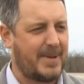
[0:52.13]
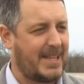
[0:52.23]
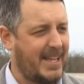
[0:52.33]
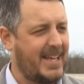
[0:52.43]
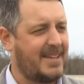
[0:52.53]
It'll
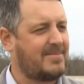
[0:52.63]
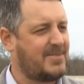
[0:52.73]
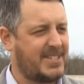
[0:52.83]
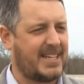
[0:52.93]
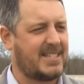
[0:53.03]
be lit,
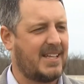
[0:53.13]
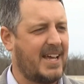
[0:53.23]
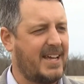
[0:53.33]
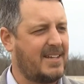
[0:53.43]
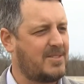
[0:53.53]
six
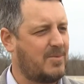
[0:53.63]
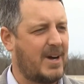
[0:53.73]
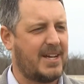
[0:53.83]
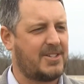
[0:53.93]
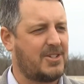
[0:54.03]
lanes,
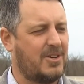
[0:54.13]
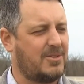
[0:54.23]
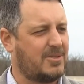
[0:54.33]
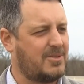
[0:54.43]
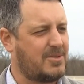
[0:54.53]
wide
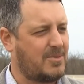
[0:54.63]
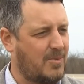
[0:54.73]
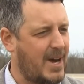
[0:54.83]
shoulders,